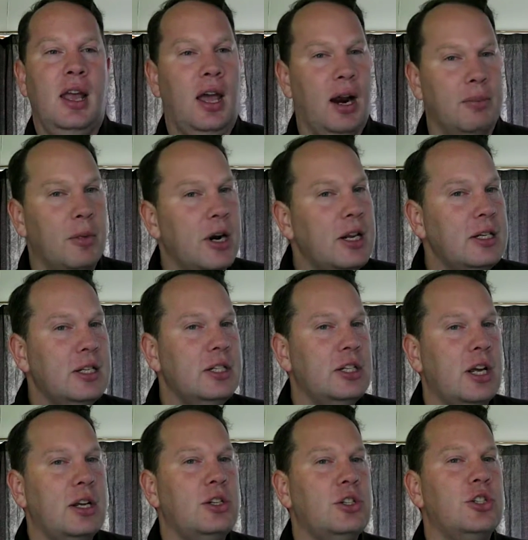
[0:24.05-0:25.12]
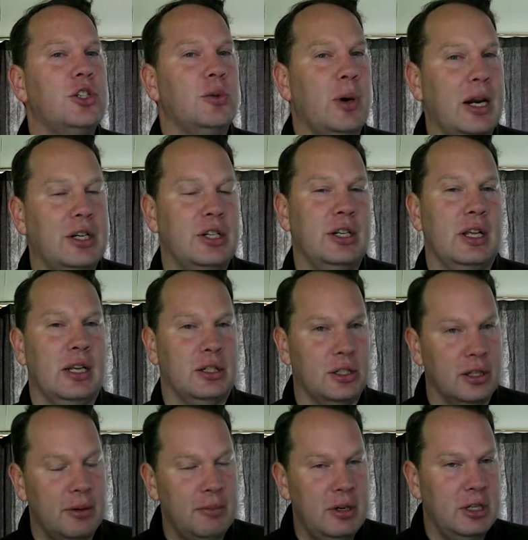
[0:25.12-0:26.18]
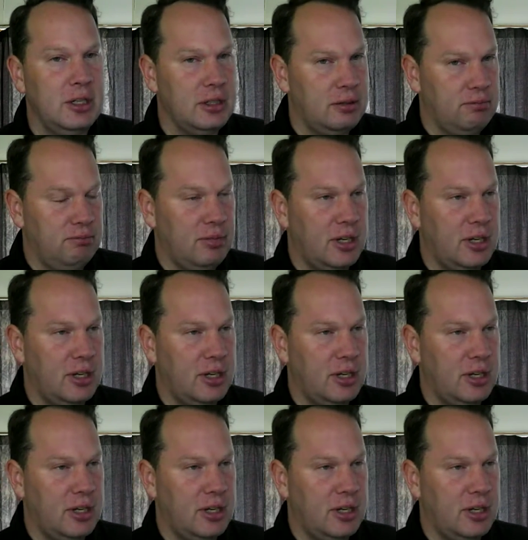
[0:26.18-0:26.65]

And I'm ready to change direction again so let me just